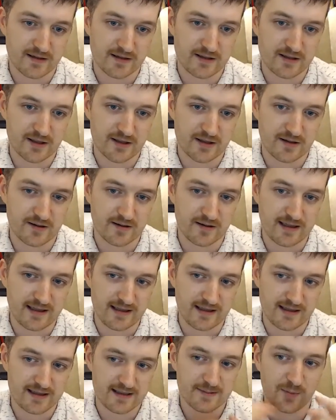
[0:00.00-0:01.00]
So
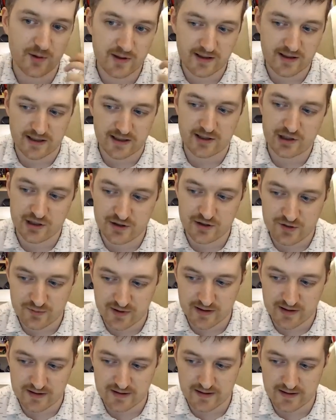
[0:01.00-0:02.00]
it's more in
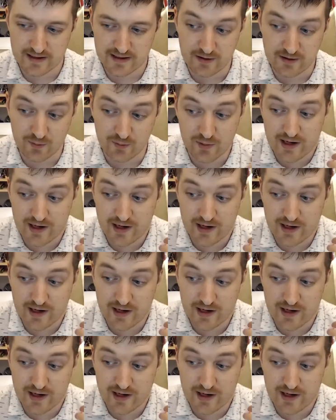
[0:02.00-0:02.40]
tune with like